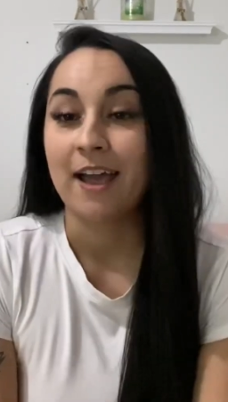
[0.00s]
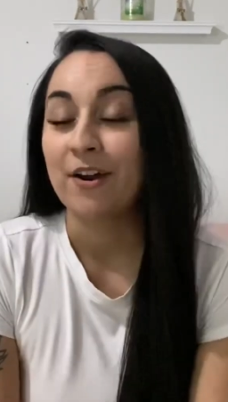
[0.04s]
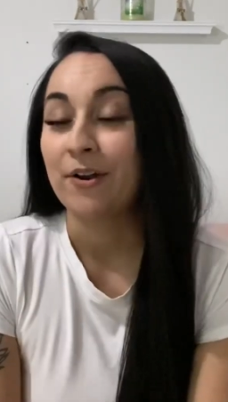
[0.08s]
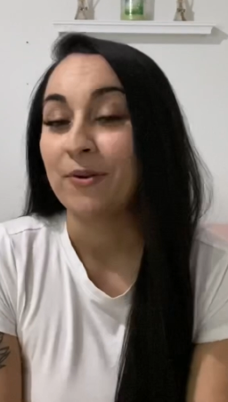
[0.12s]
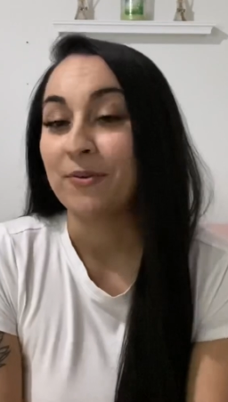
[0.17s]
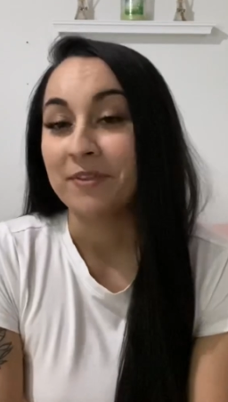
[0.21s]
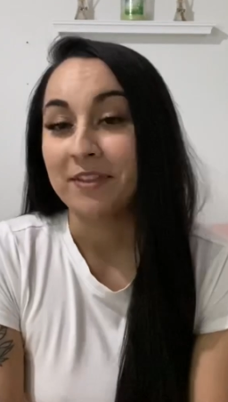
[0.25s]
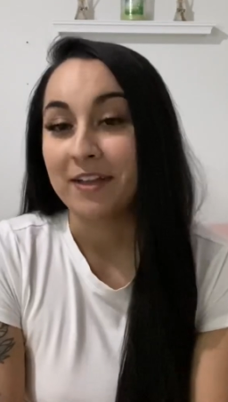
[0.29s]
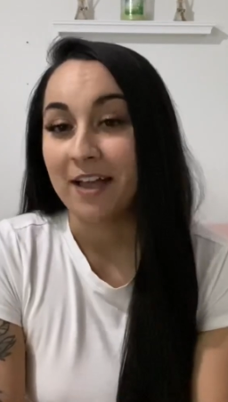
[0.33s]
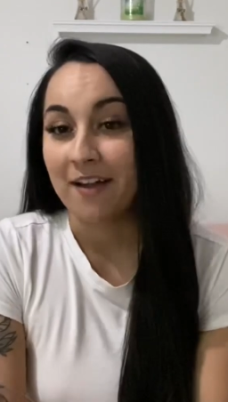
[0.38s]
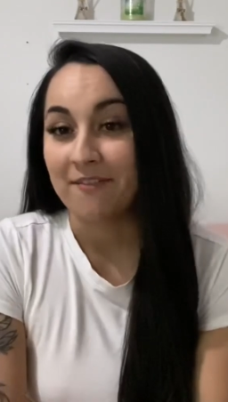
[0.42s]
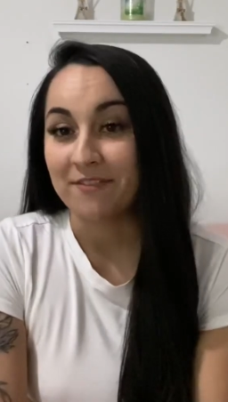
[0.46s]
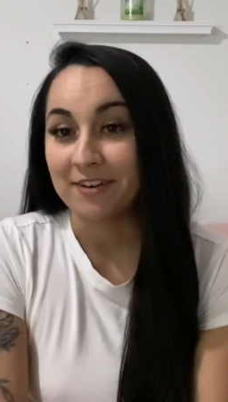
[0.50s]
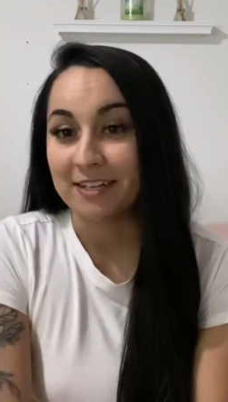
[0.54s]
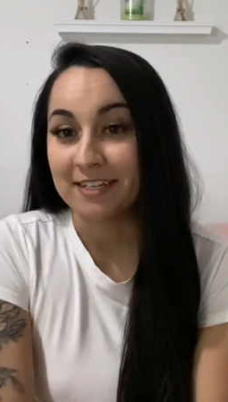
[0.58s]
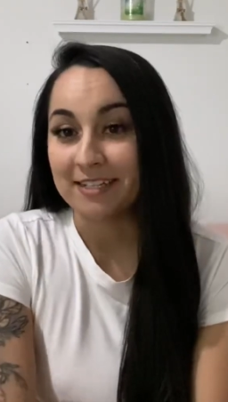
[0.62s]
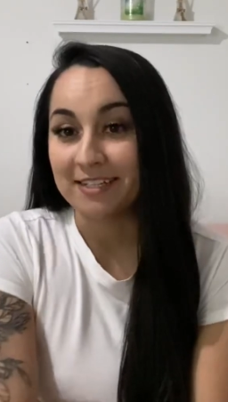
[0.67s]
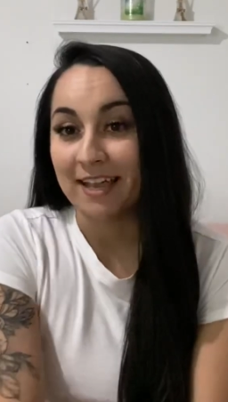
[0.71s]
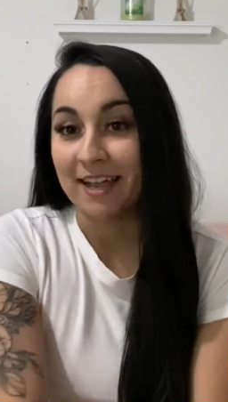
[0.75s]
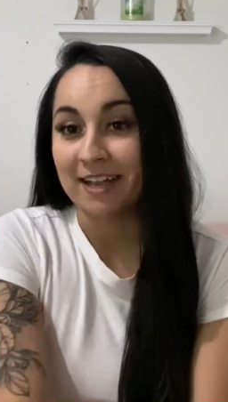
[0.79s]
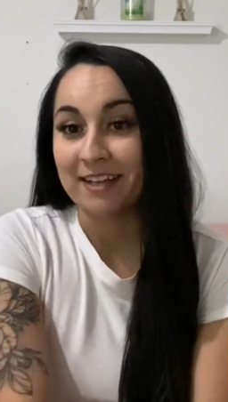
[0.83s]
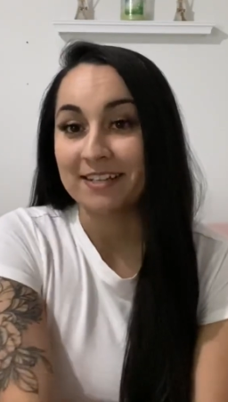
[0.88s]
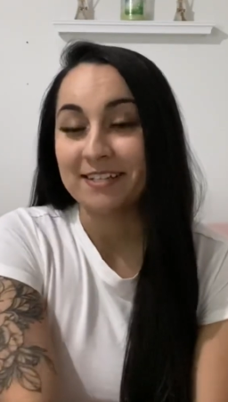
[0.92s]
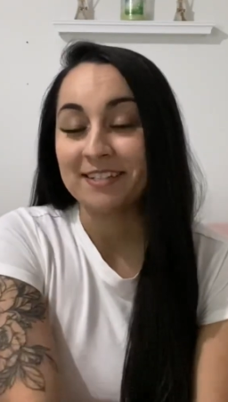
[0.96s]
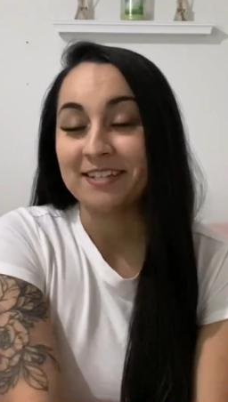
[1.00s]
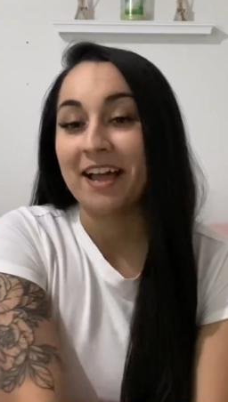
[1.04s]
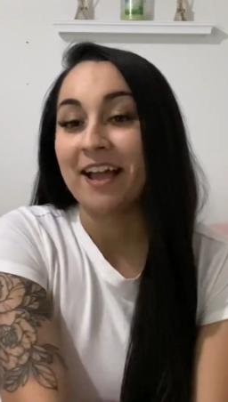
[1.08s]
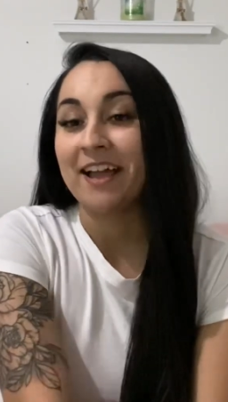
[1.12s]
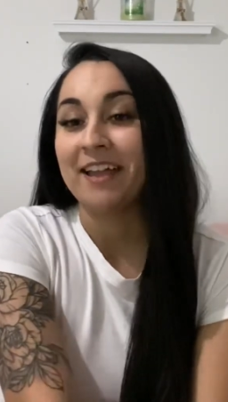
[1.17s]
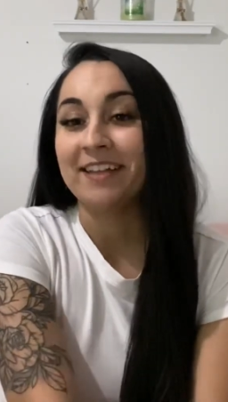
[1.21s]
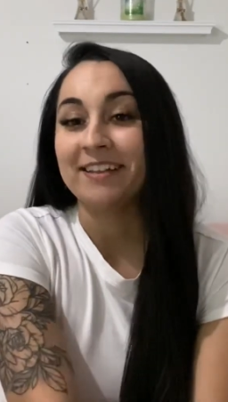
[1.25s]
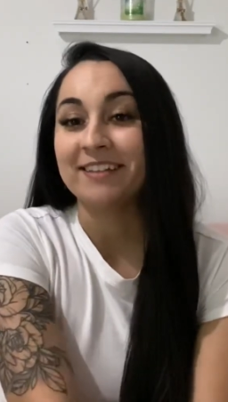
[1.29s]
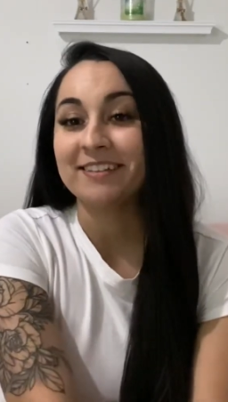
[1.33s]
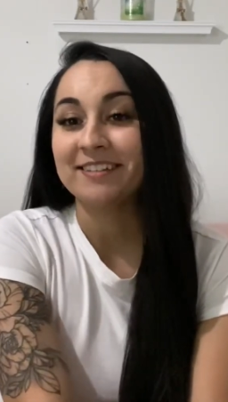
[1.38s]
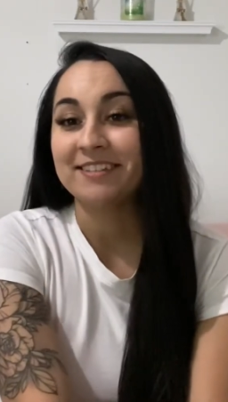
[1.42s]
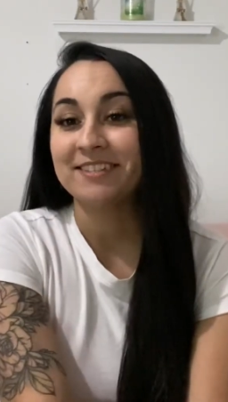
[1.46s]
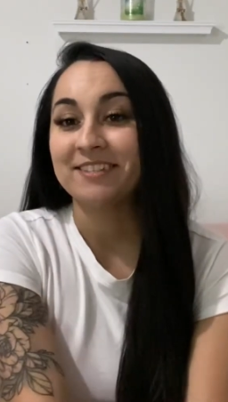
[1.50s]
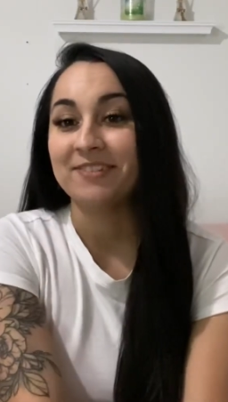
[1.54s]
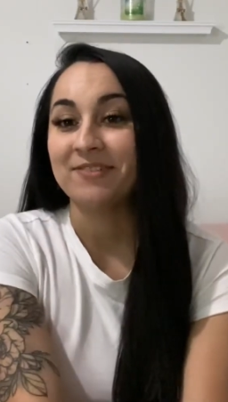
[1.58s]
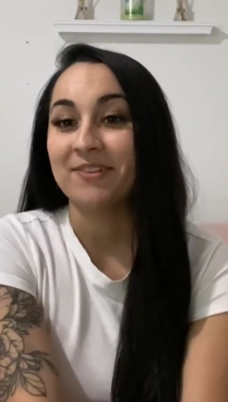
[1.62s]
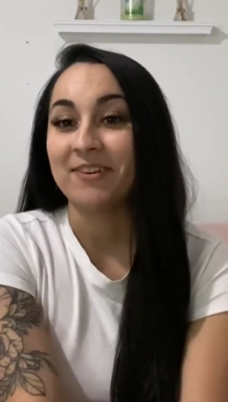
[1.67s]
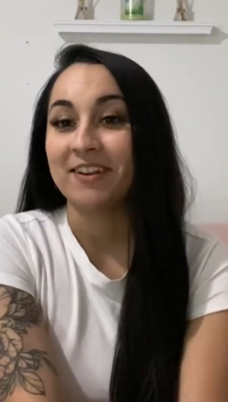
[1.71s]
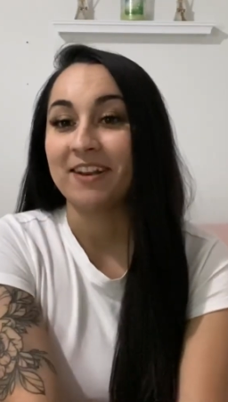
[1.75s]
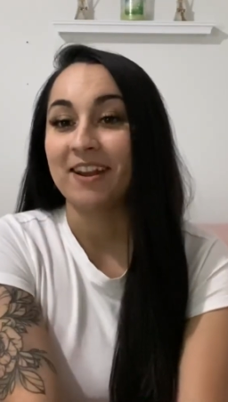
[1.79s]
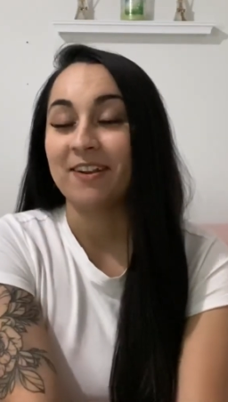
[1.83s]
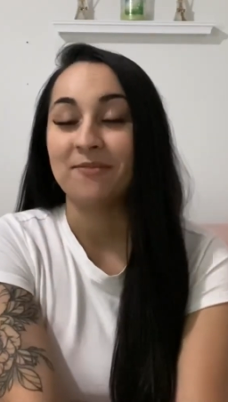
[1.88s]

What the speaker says: I don't really have an exact science to it.